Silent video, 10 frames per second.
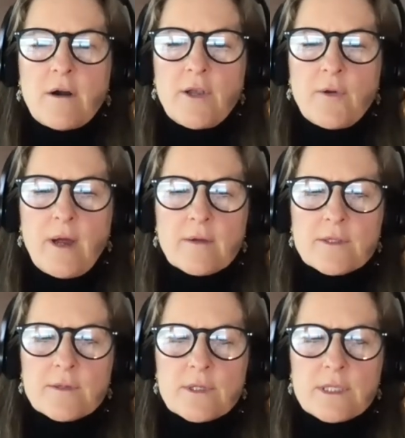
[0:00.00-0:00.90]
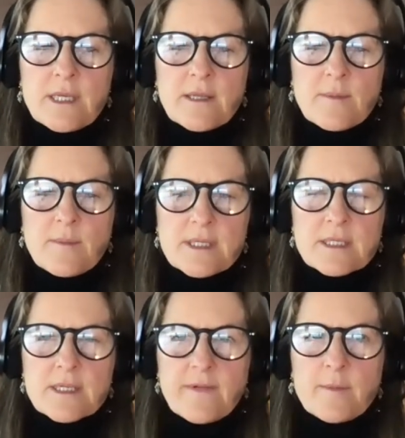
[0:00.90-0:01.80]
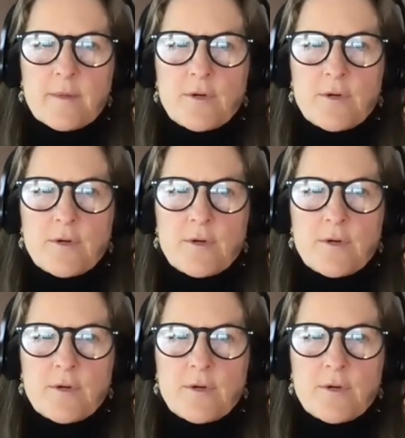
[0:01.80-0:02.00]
Are you outsourcing the business development